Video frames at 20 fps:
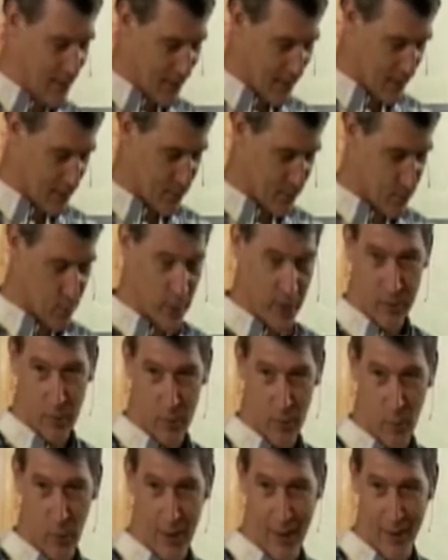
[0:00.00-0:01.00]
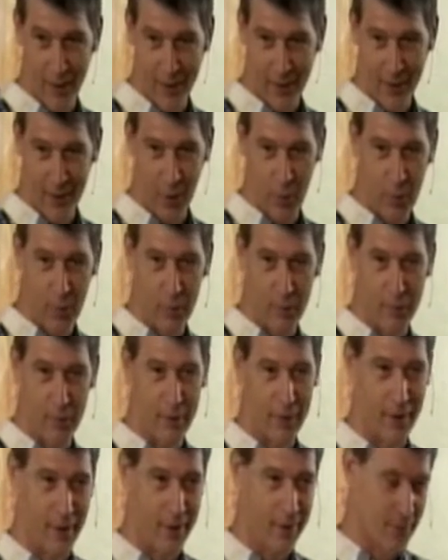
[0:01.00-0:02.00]
as a reason why there's no proof
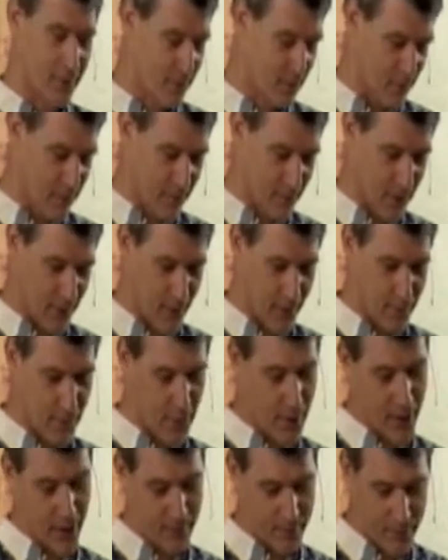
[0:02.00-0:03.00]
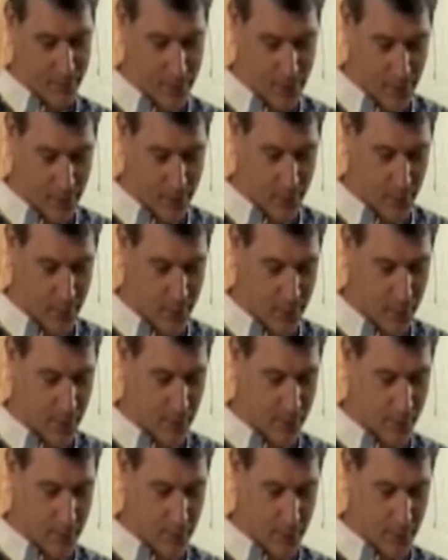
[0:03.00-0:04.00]
for the existence of God. But that's always a
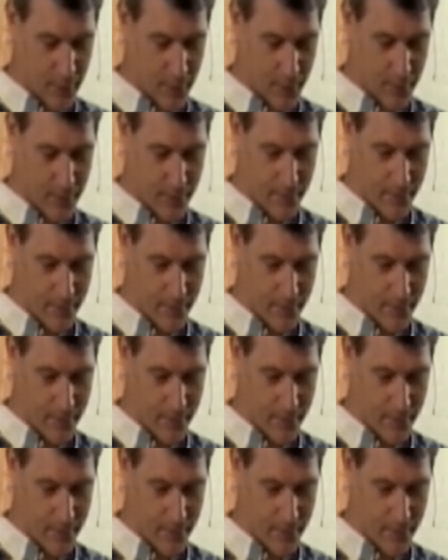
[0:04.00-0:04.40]
possibility.